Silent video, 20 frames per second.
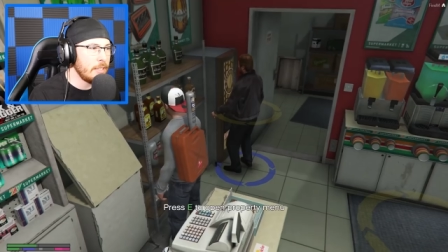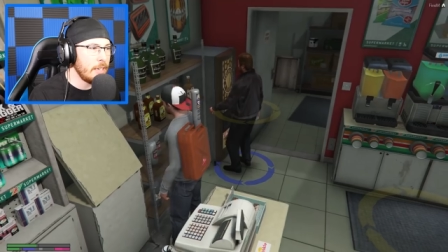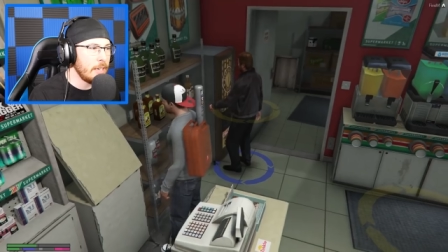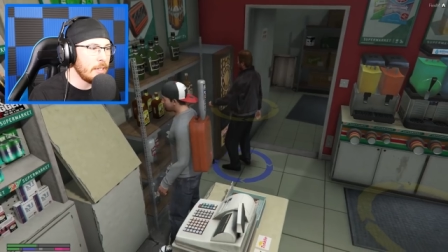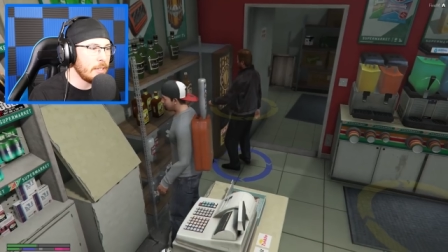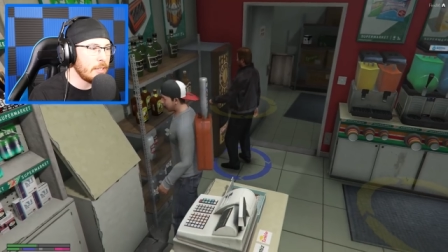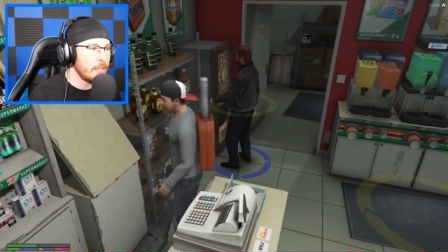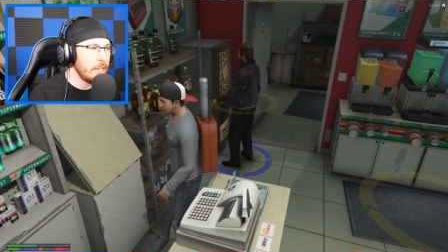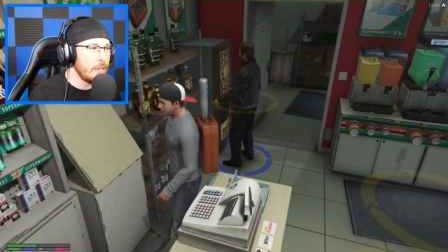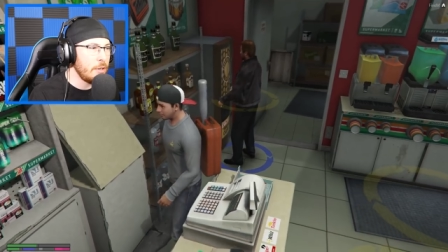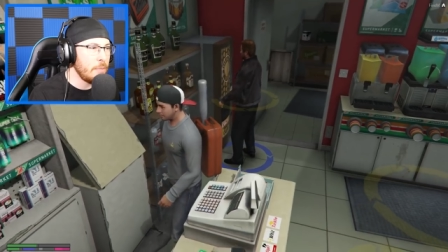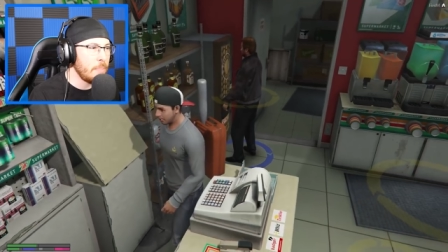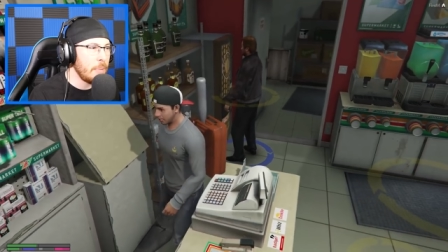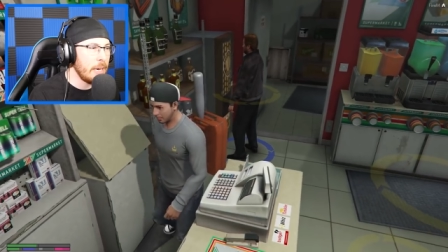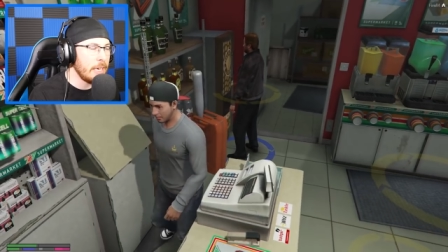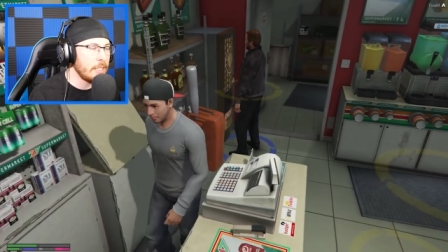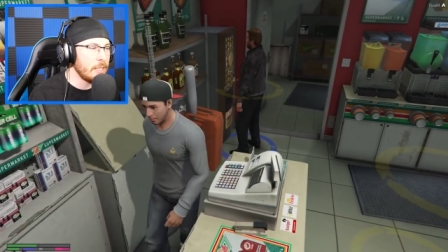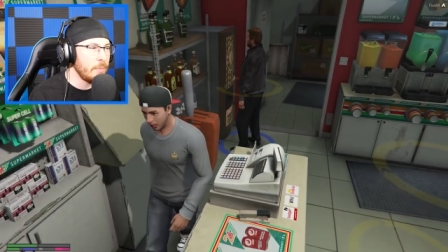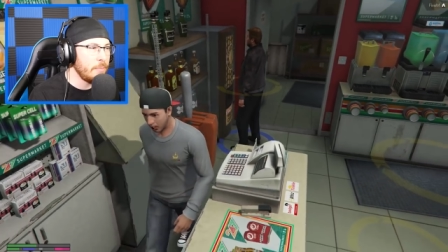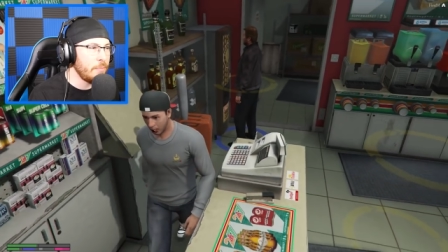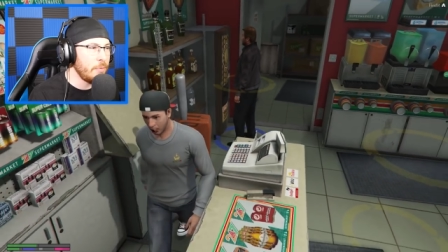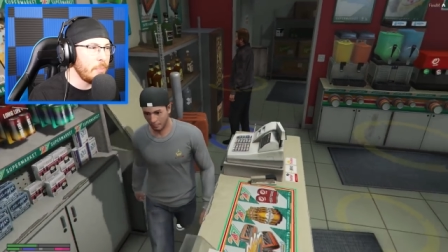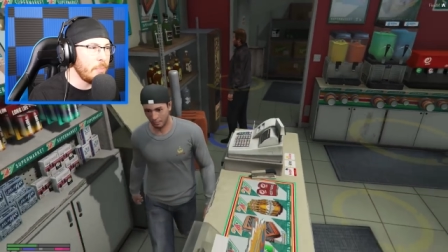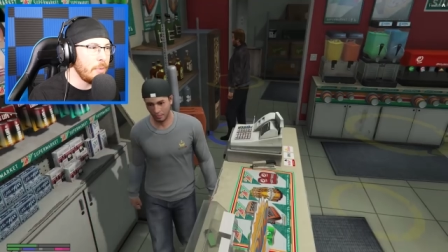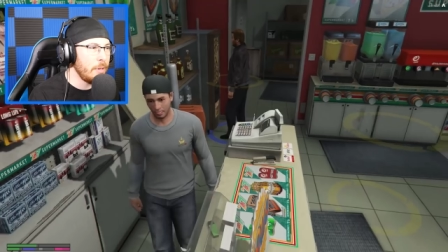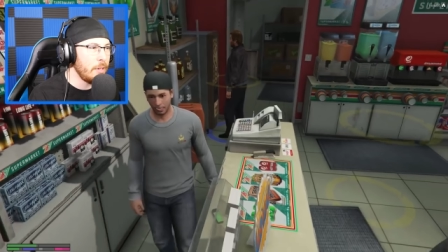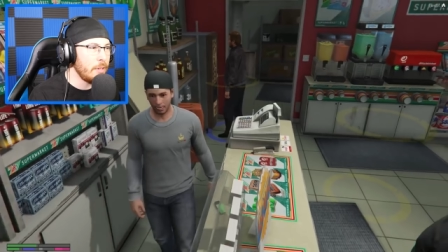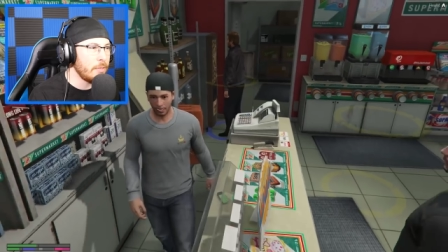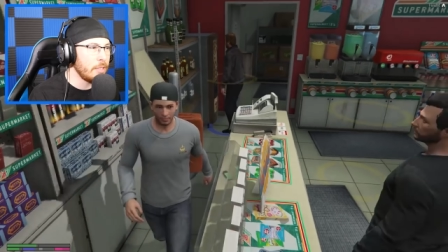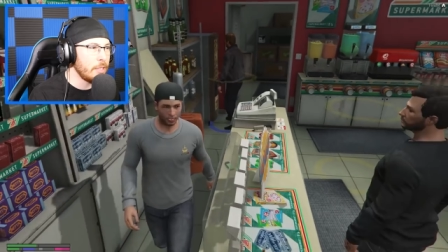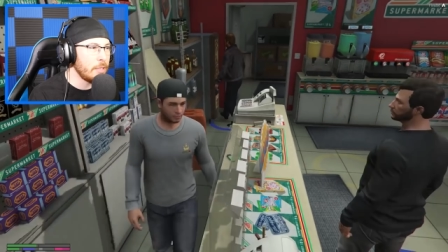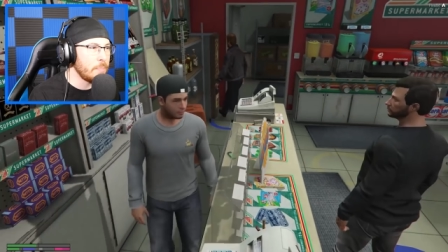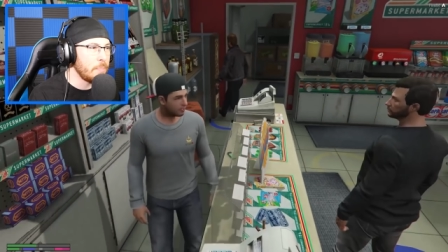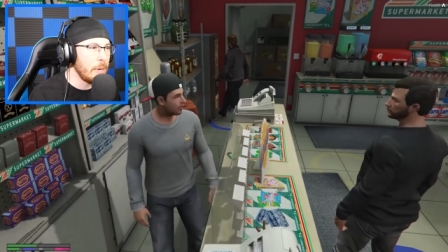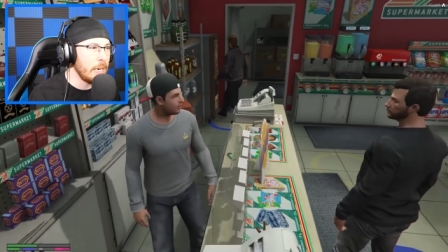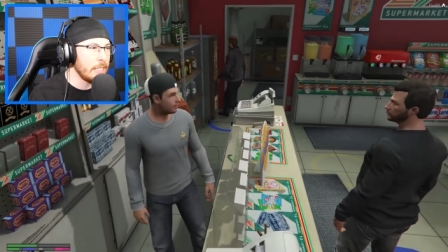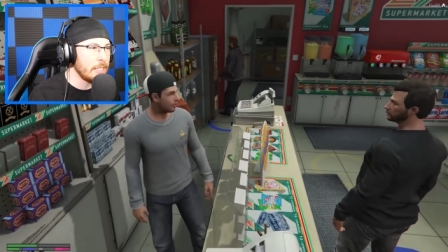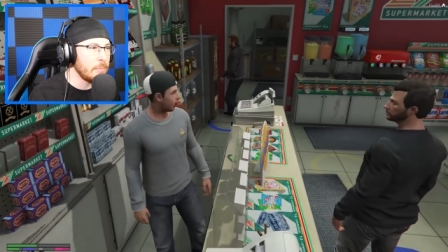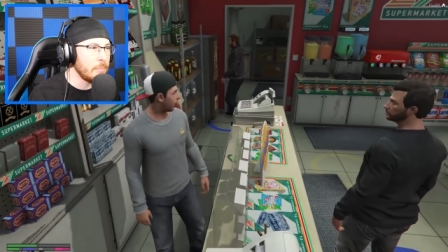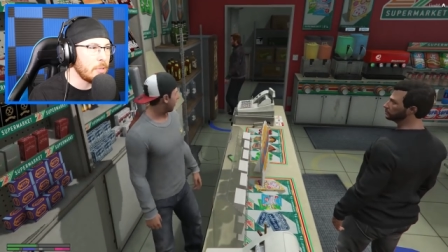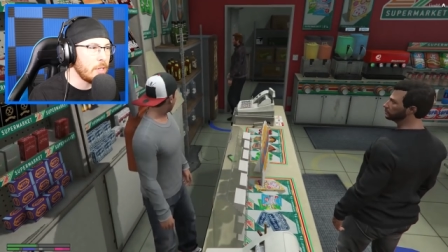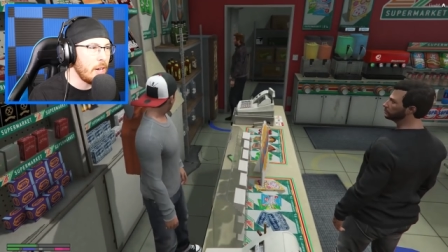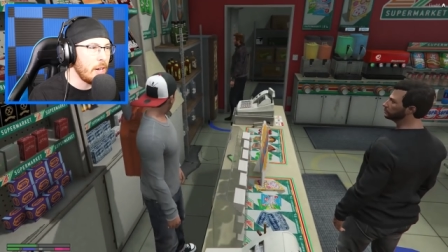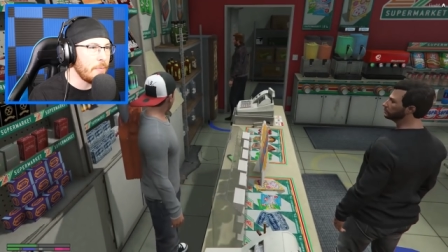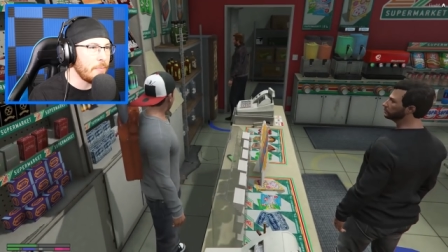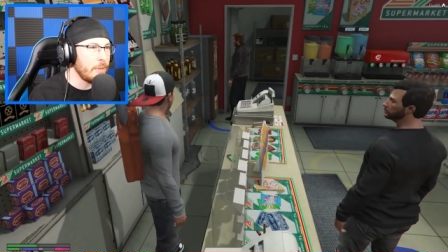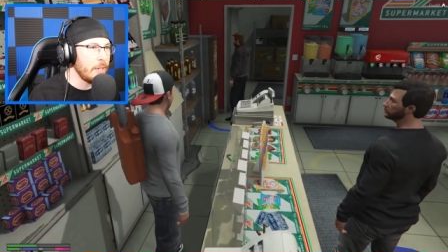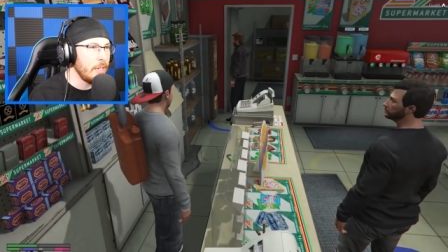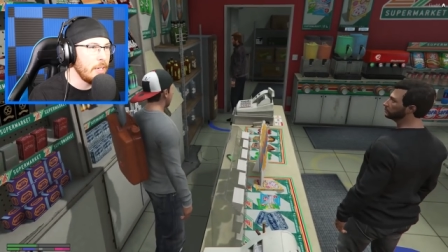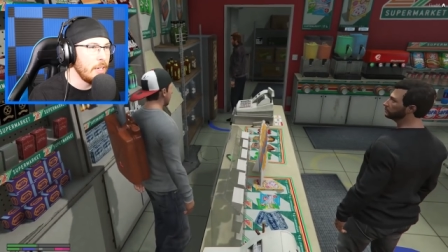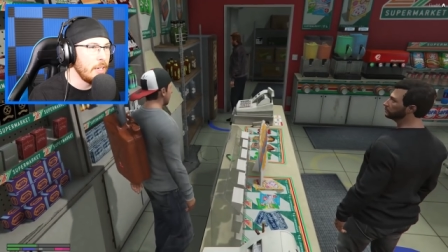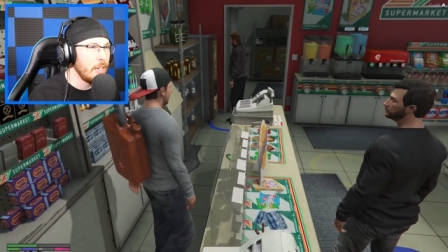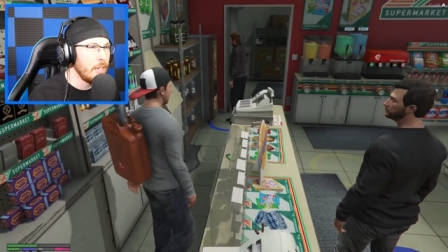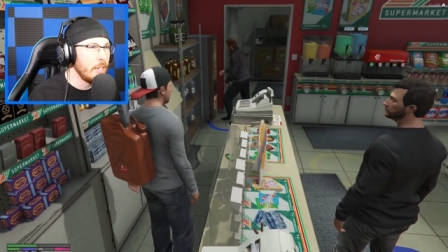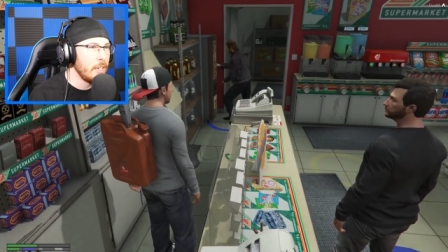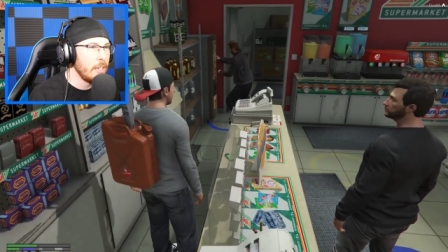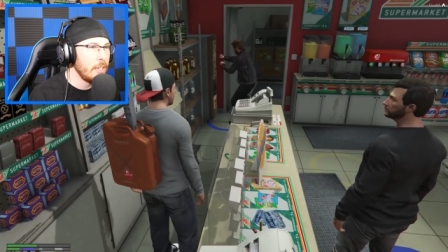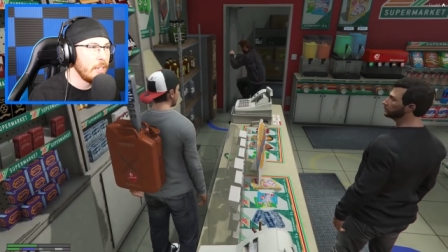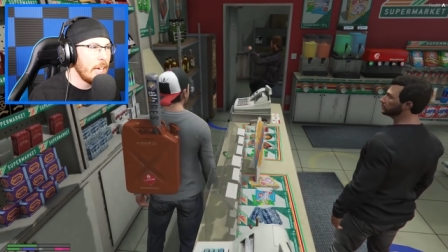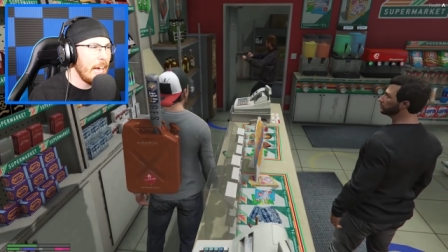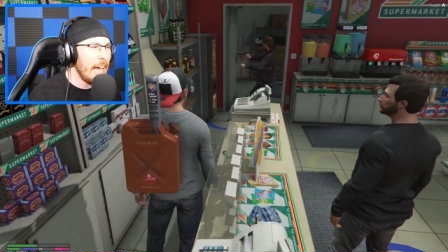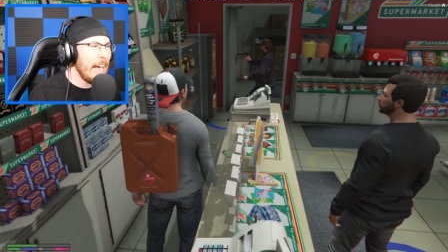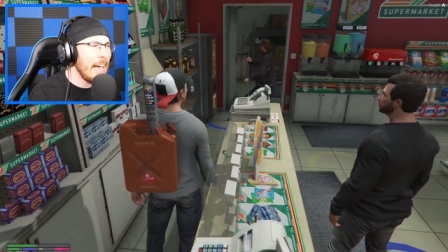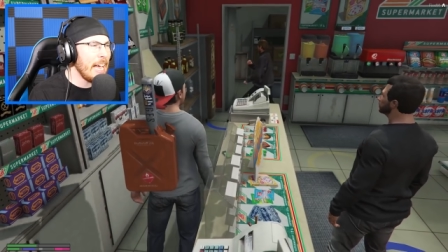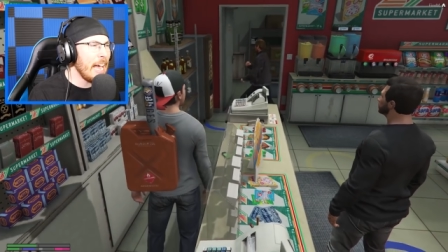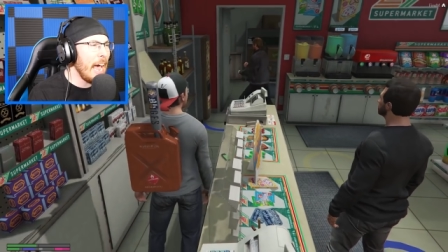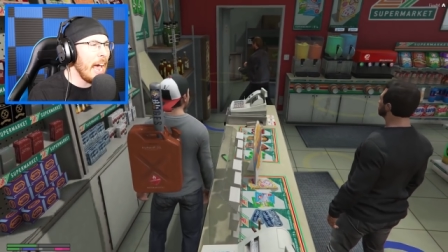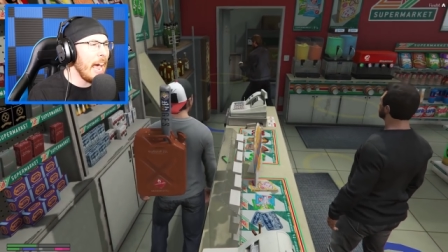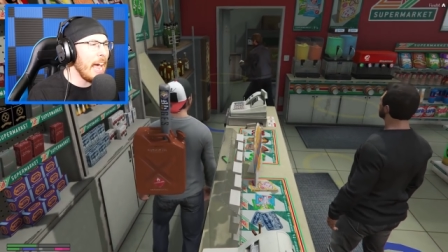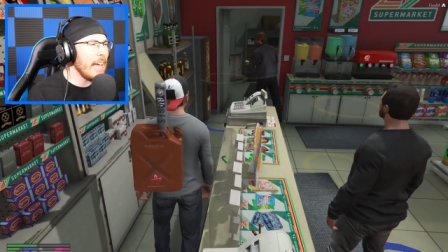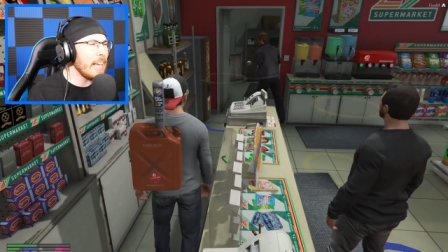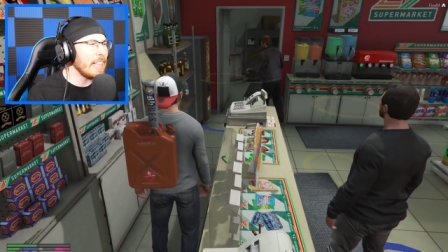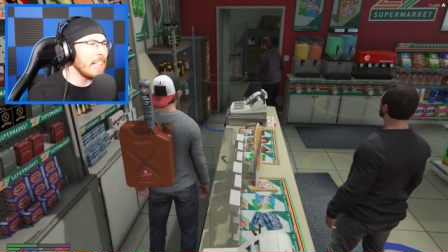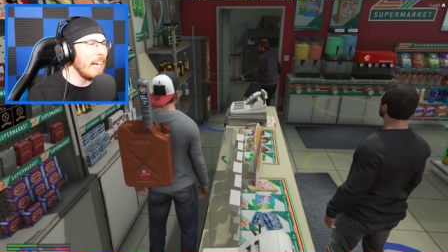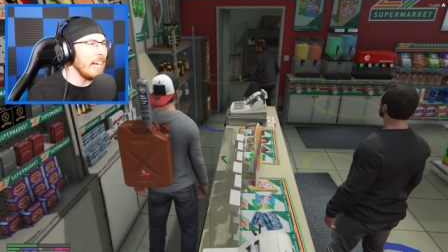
Yeah, can you buy some from there? Just buy some coffee. Yeah, yeah let me buy. Some. Hey, hey!